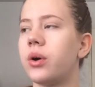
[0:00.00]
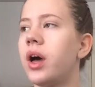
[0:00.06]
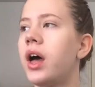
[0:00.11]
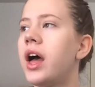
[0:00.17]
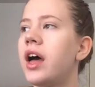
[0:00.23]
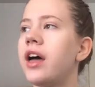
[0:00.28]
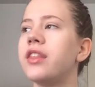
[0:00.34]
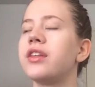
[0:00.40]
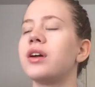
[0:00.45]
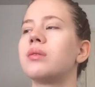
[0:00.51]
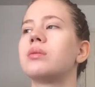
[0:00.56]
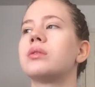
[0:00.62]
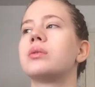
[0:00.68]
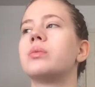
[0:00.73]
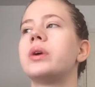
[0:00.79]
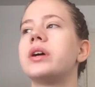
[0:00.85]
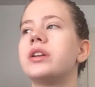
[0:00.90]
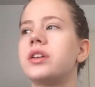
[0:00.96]
know, there
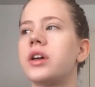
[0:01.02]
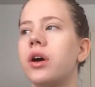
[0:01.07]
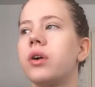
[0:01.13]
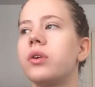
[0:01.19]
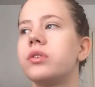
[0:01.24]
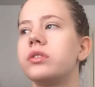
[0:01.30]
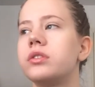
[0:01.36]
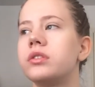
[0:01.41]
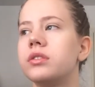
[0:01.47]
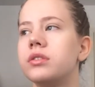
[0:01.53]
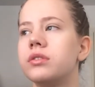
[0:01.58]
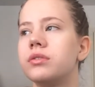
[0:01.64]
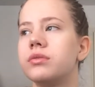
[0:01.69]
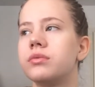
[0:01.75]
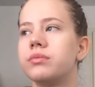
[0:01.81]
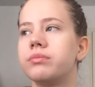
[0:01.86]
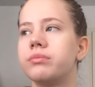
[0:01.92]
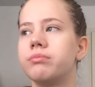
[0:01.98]
were windows
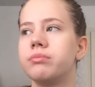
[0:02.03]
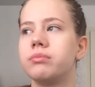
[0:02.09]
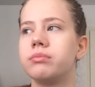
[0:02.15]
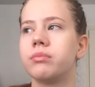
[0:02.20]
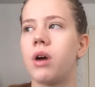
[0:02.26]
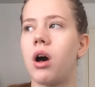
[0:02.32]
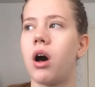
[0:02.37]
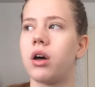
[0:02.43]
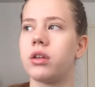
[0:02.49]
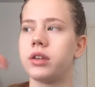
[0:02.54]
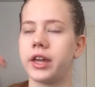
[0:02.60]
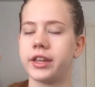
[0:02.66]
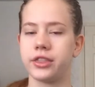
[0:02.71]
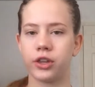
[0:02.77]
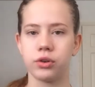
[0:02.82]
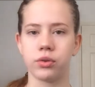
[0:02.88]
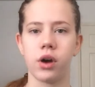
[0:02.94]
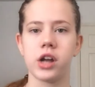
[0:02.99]
on
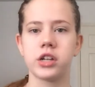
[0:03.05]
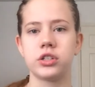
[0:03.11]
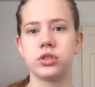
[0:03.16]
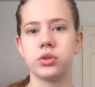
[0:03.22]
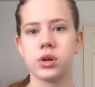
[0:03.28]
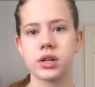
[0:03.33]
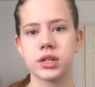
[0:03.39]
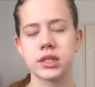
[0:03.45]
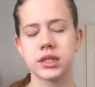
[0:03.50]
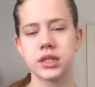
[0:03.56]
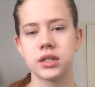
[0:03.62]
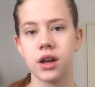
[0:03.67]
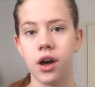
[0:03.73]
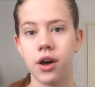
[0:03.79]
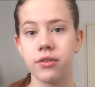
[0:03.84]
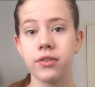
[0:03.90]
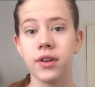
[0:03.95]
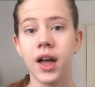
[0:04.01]
like the garage doors and
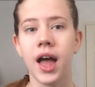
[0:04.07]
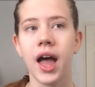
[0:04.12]
stuff.